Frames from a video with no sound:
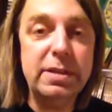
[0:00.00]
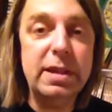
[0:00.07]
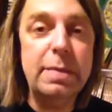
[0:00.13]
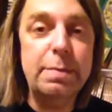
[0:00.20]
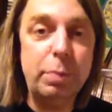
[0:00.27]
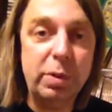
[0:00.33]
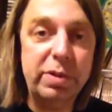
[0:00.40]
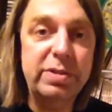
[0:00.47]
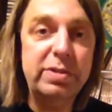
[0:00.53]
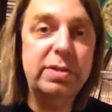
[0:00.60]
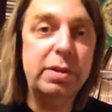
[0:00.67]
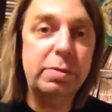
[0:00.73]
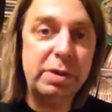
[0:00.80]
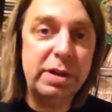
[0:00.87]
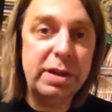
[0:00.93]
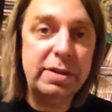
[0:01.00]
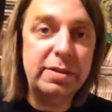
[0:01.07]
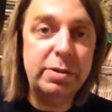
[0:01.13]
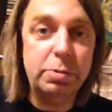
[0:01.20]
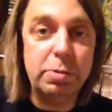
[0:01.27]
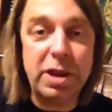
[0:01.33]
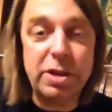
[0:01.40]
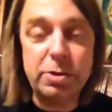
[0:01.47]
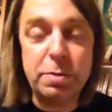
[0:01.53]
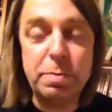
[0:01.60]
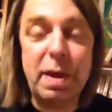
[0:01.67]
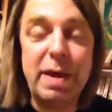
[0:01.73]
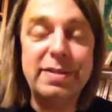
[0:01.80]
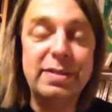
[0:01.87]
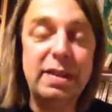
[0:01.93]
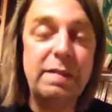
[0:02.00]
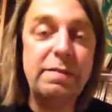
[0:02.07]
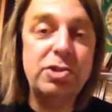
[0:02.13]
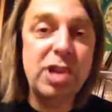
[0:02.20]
Gamebook series created by Steve